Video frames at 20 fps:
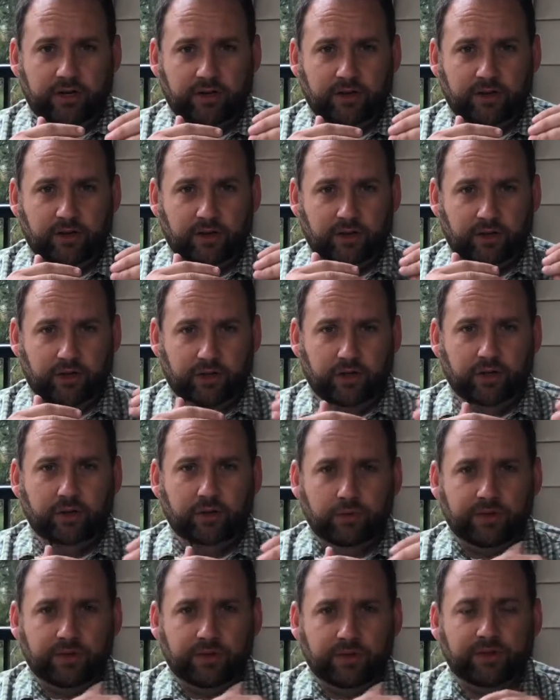in their
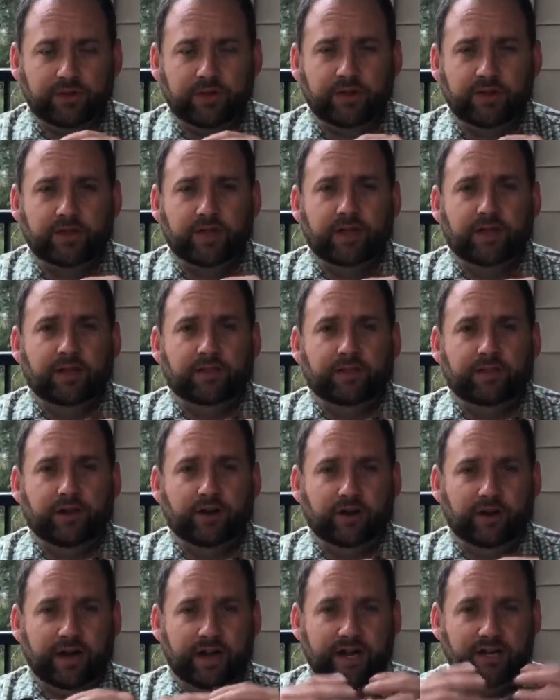youth,
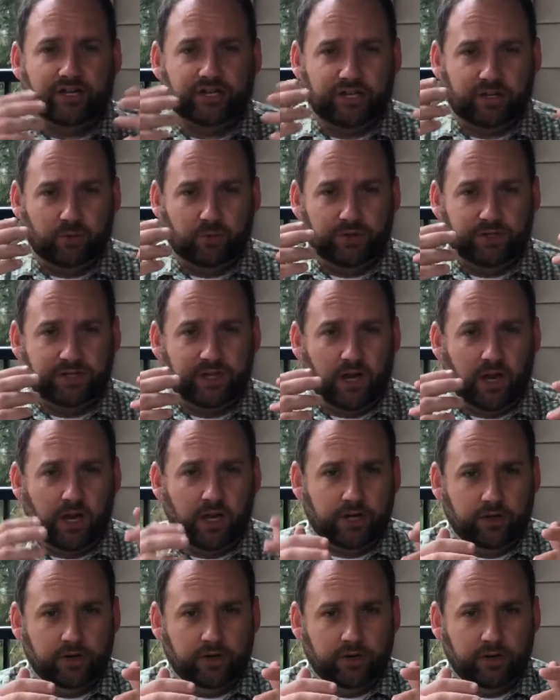their nation was
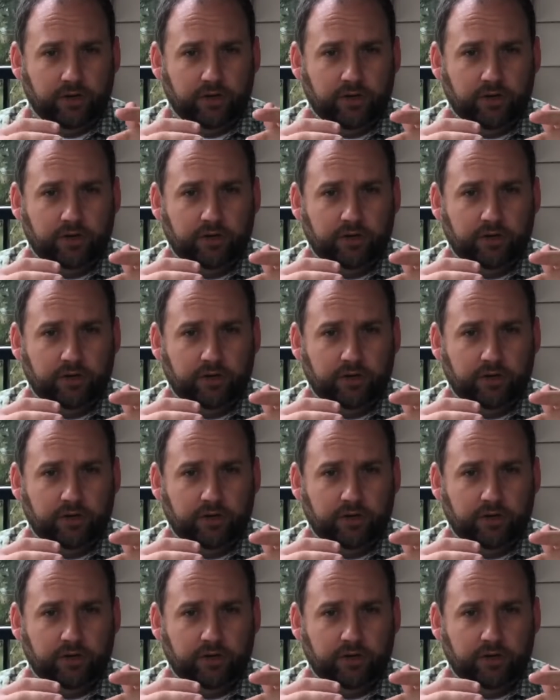conquered.